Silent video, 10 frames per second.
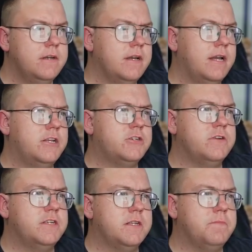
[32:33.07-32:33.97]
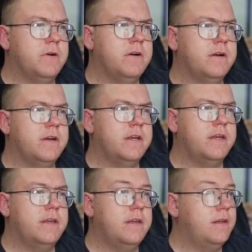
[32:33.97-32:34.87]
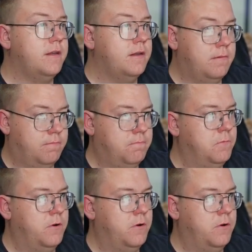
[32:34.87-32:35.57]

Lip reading: Illustrated by, not